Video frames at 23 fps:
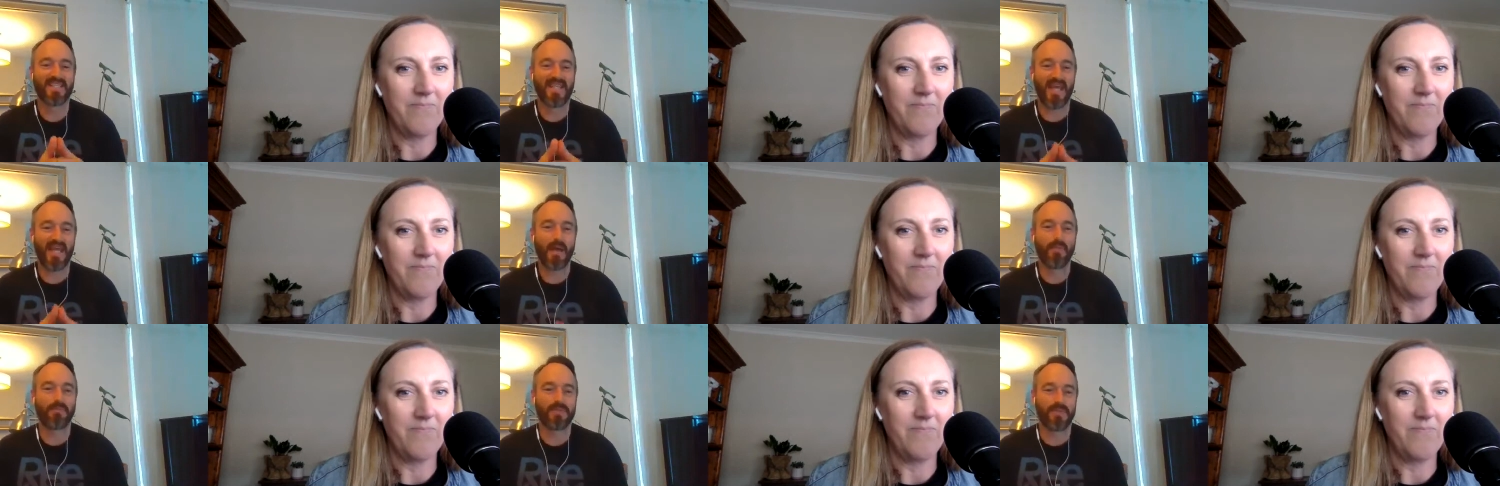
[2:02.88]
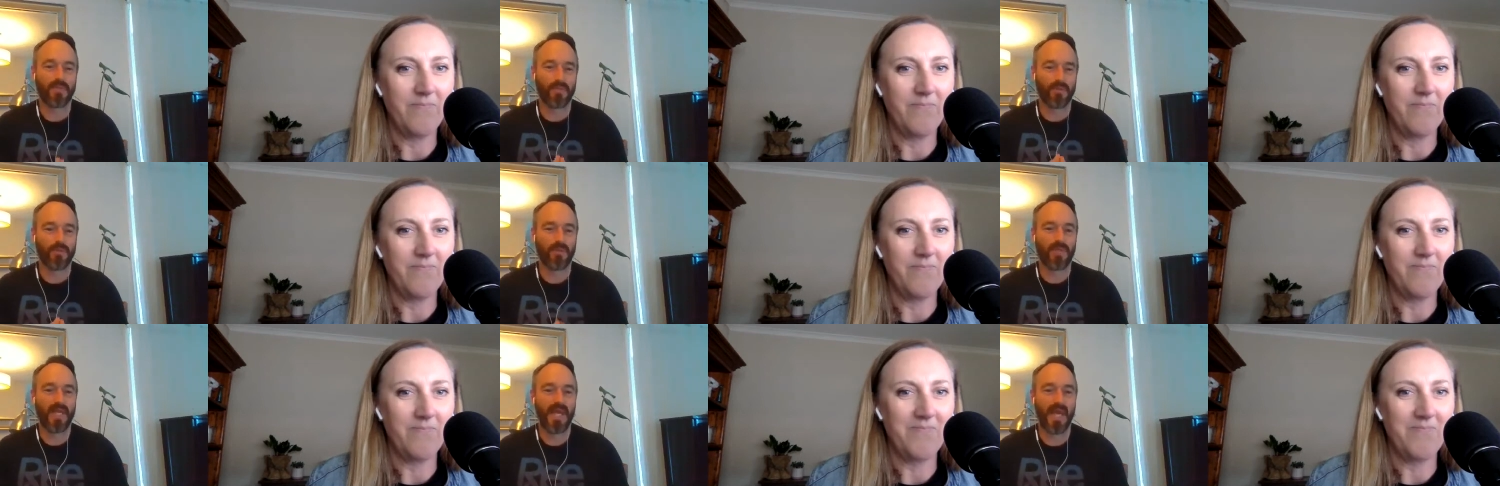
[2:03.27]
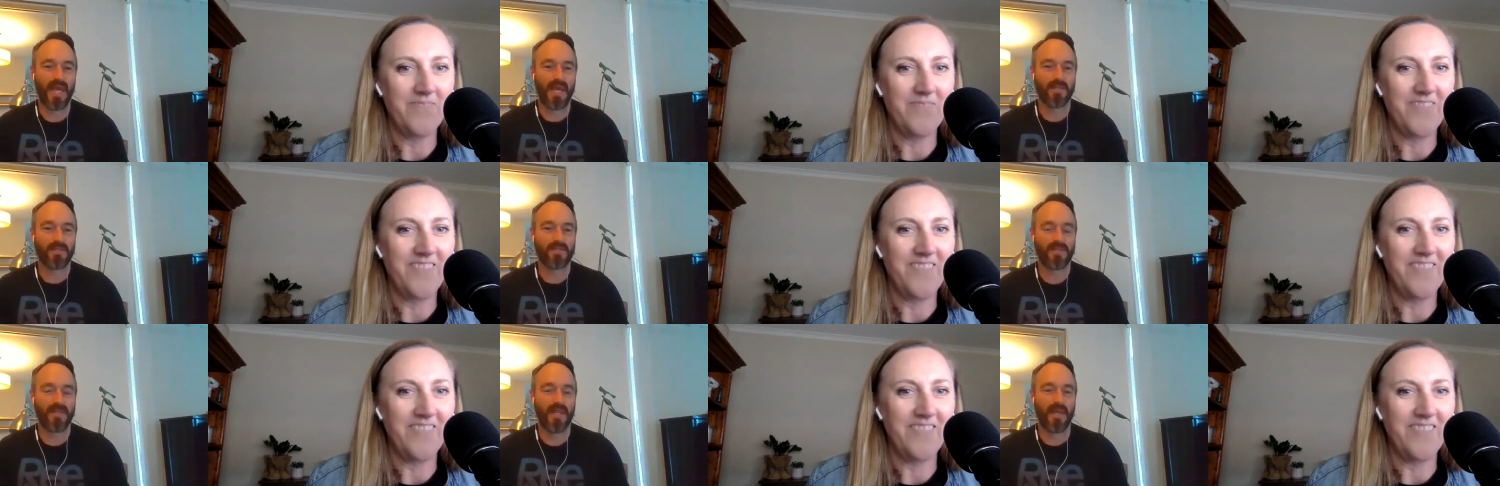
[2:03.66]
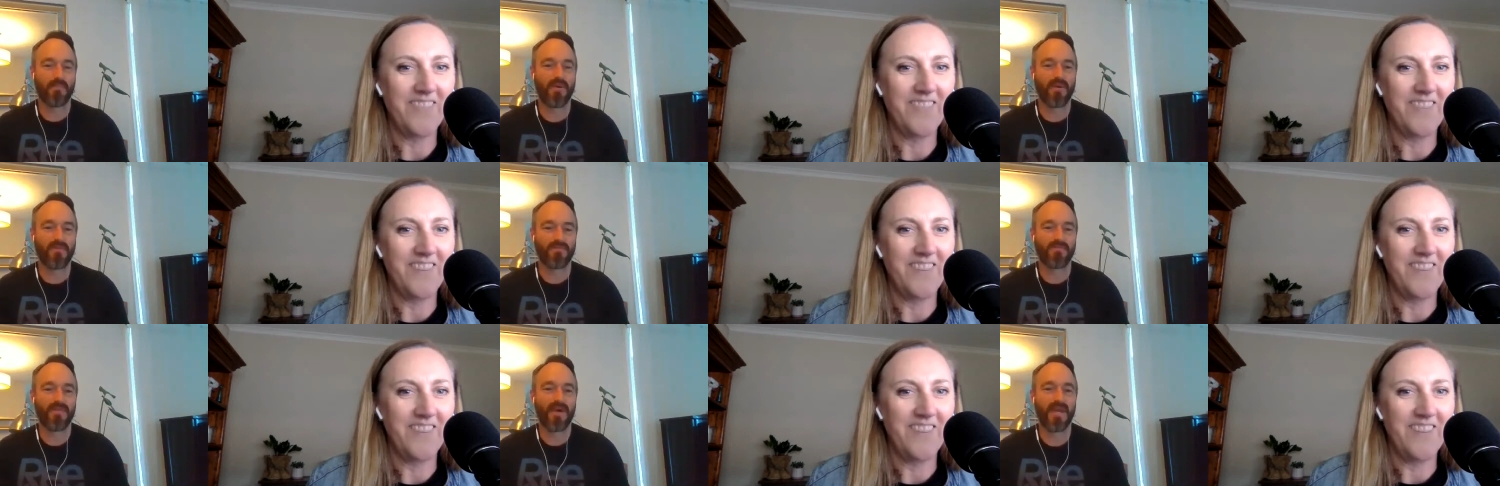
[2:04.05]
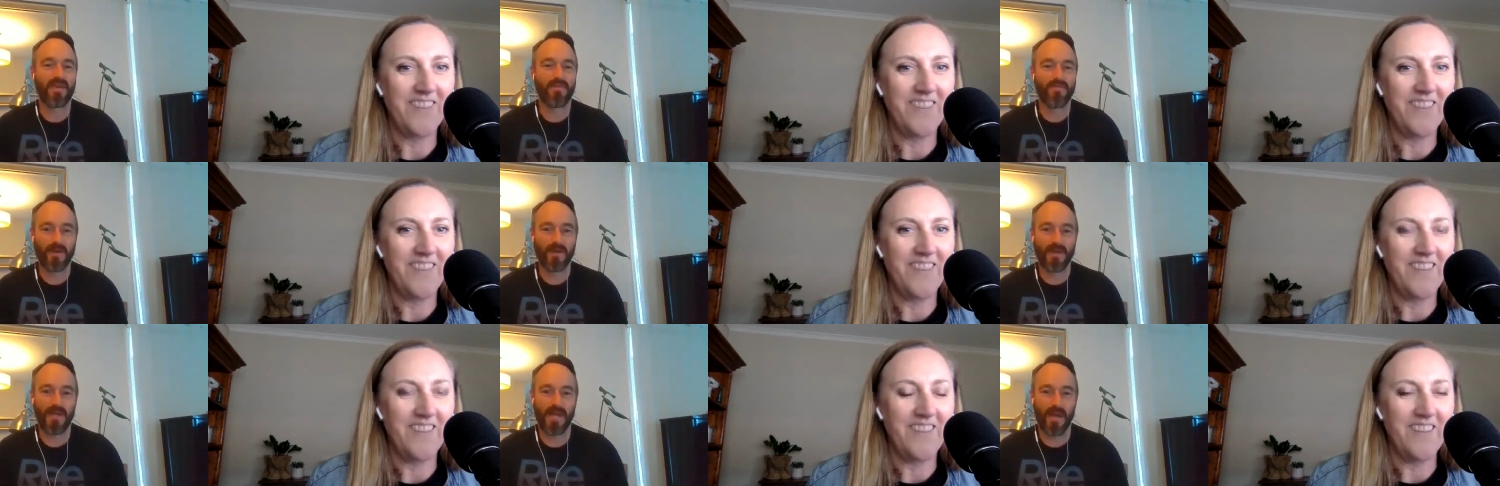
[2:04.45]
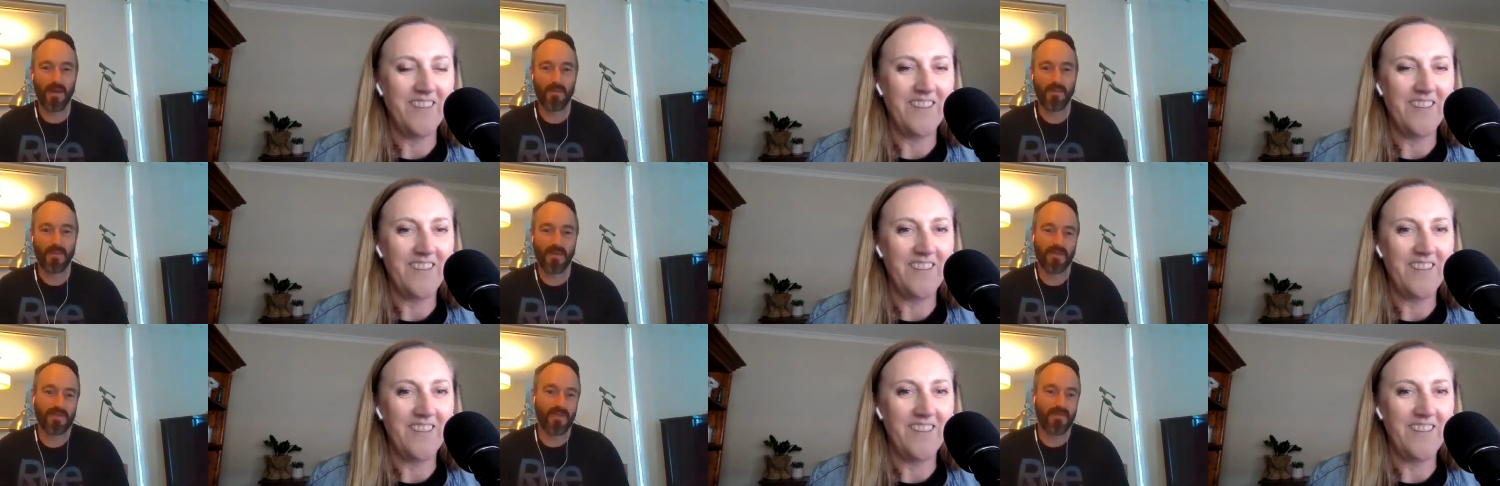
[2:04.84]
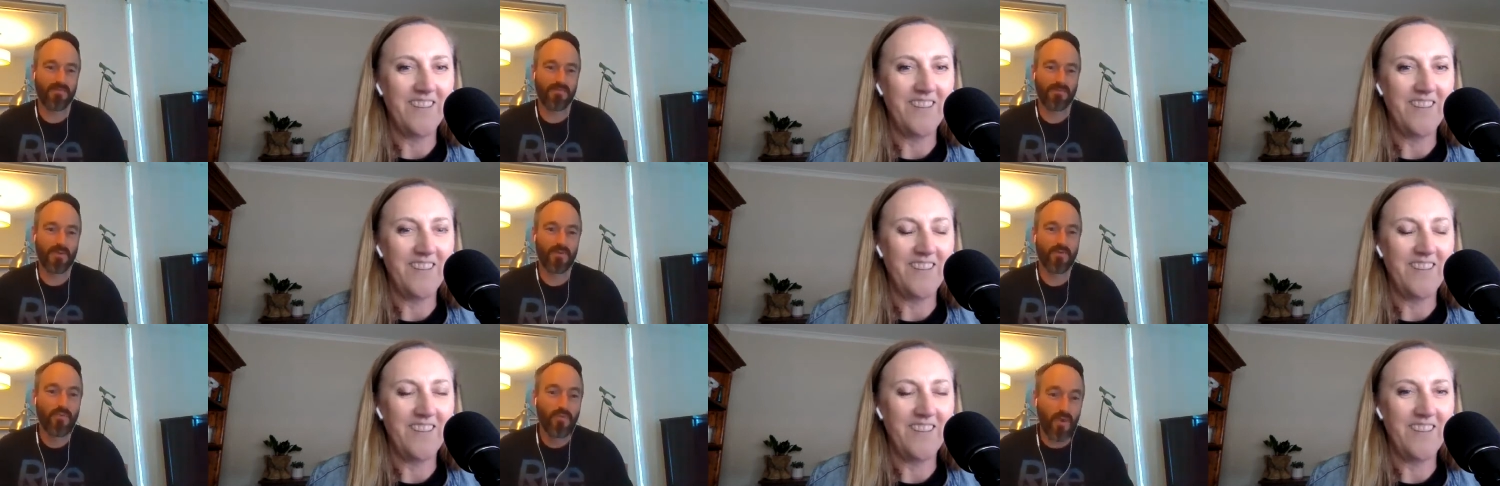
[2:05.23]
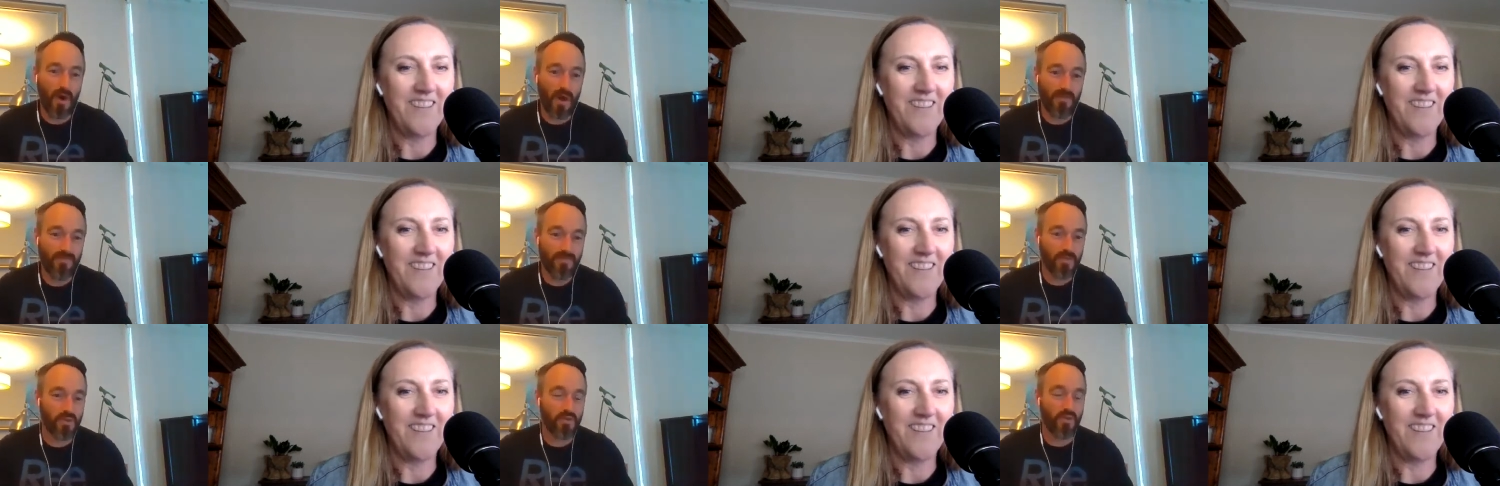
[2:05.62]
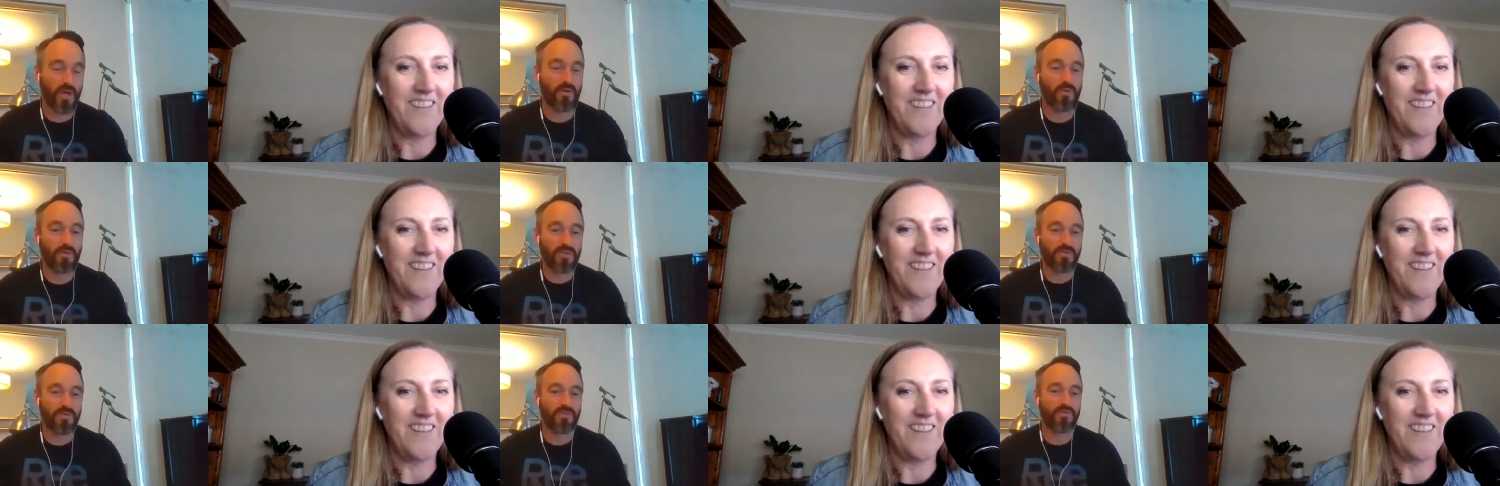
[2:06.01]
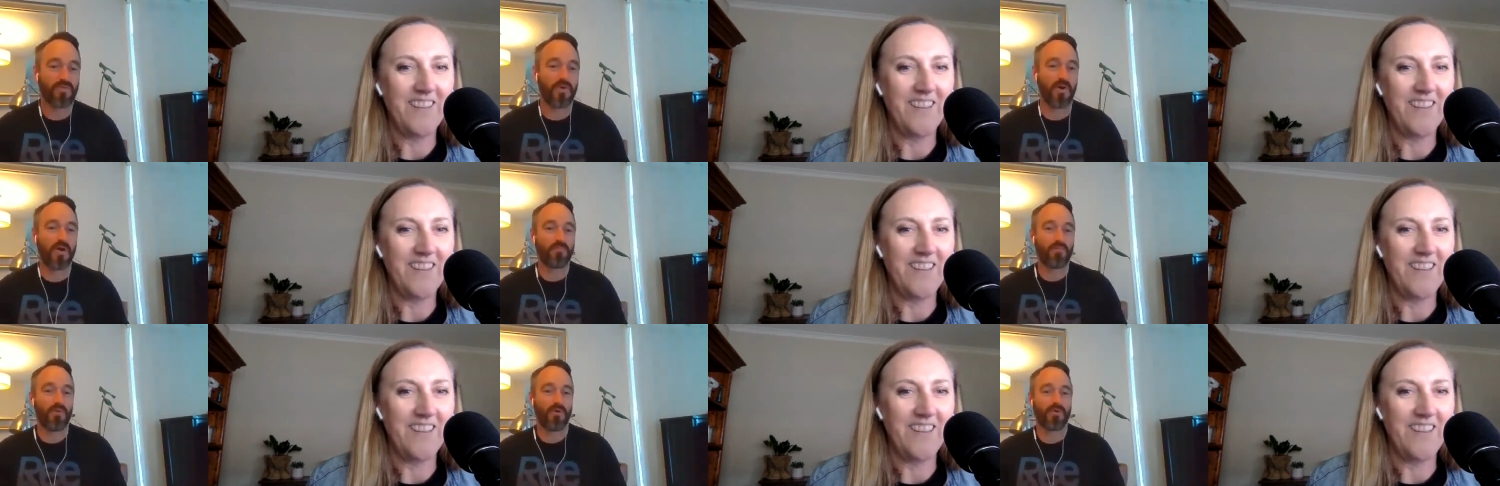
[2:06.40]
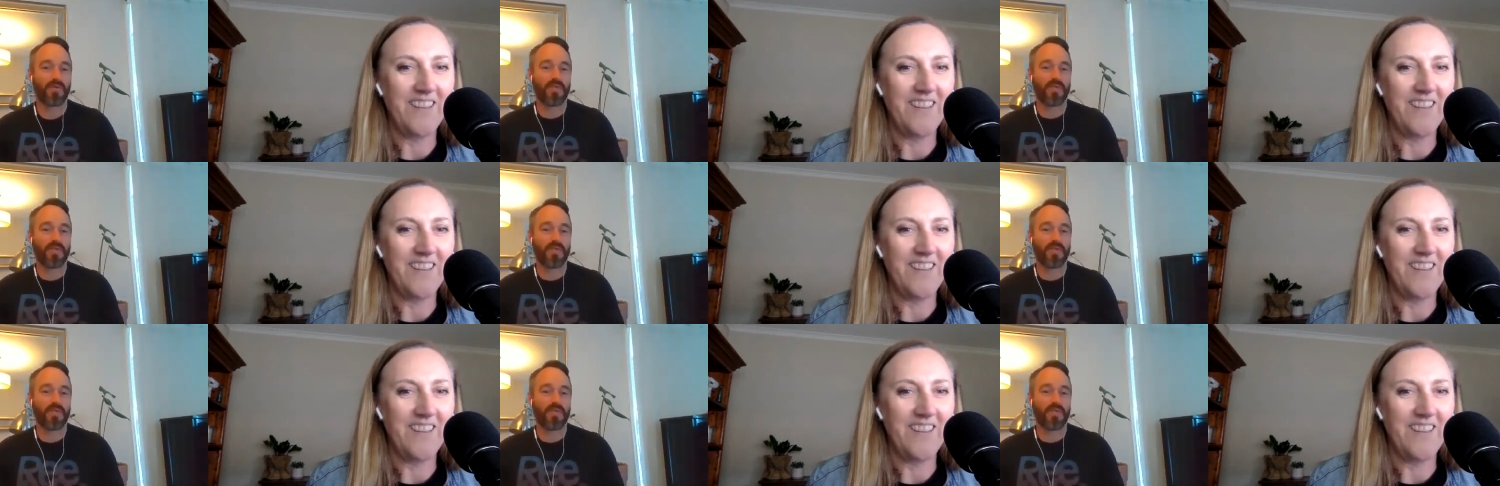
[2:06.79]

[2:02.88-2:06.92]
Speaker 1: is absolutely hands down my favorite now because I've been I've struggled to find